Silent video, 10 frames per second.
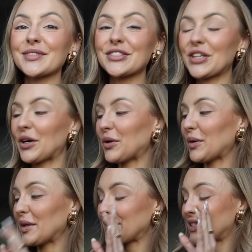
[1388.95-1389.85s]

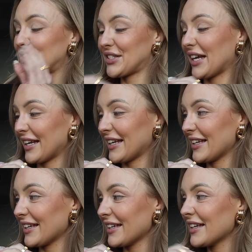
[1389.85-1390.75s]
so
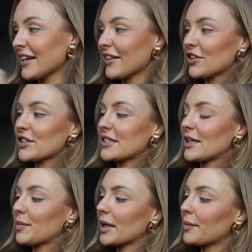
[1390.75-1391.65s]
stunning. There's a
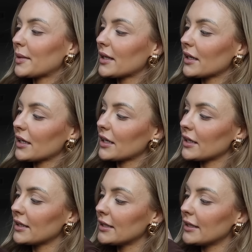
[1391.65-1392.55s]
zipper up
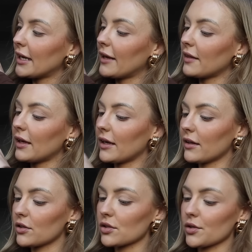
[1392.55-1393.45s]
here and then
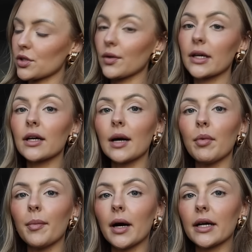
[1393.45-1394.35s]
there's also like a
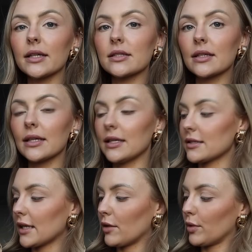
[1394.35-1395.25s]
couple pockets in the
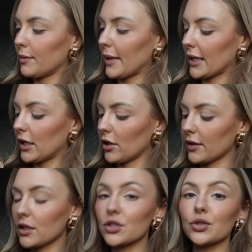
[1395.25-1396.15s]
inside, one back here
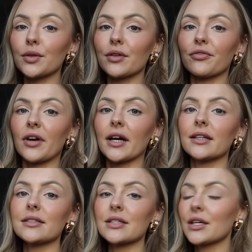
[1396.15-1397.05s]
and then two in the
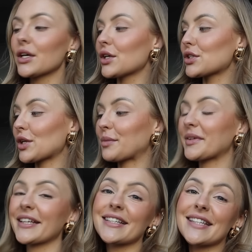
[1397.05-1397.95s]
front. So I'm
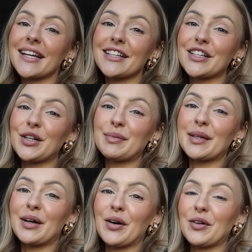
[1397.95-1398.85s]
really excited to go
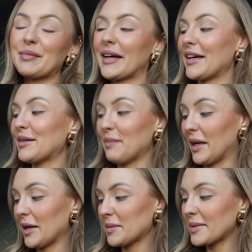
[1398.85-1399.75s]
put all my
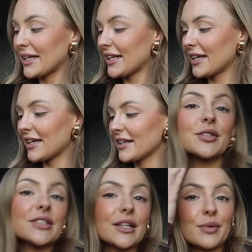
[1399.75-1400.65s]
makeup in it. I'm
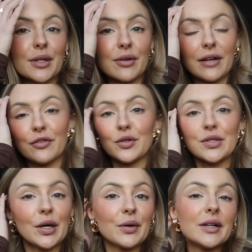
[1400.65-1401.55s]
just like really grateful.
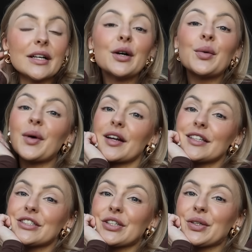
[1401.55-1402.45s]
So wanted
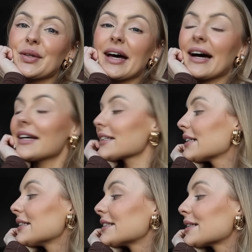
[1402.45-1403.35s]
to show you that
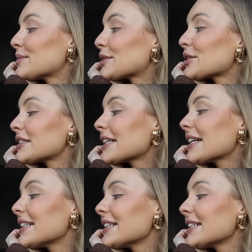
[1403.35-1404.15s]
because I'm so excited